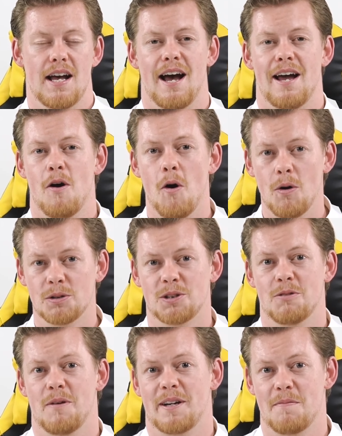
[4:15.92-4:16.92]
I
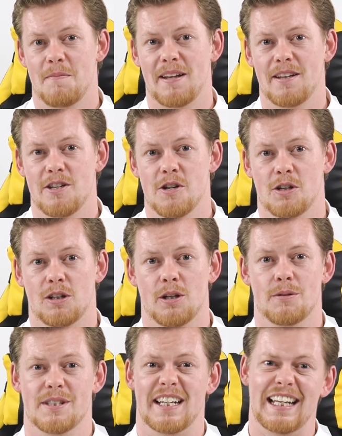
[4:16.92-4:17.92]
also recommend that your
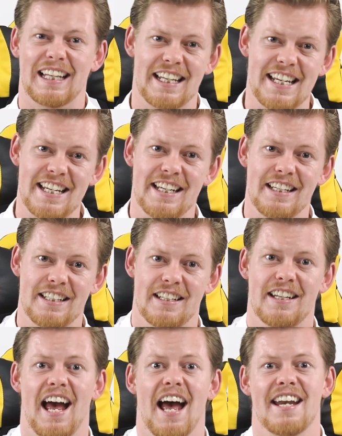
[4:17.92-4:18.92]
clothes are cleaned
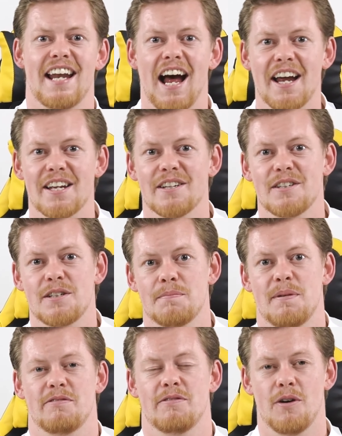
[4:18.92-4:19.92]
and ironed
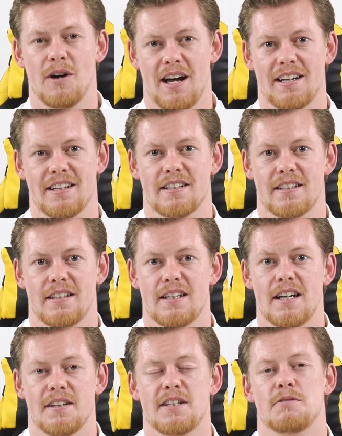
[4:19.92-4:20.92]
beforehand.
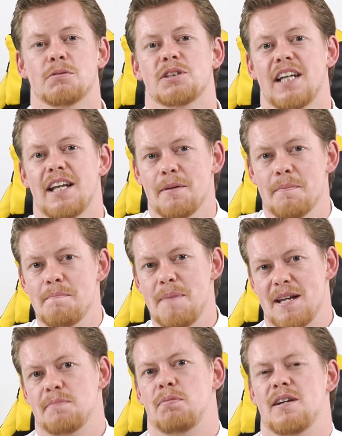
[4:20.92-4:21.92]
This will set the
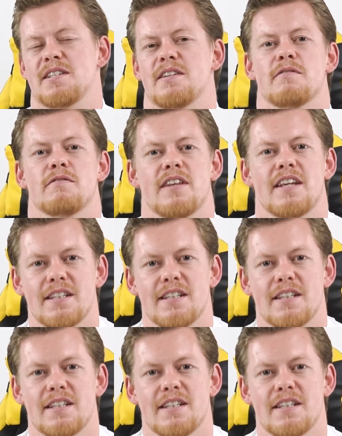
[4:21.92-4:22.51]
best precedent for the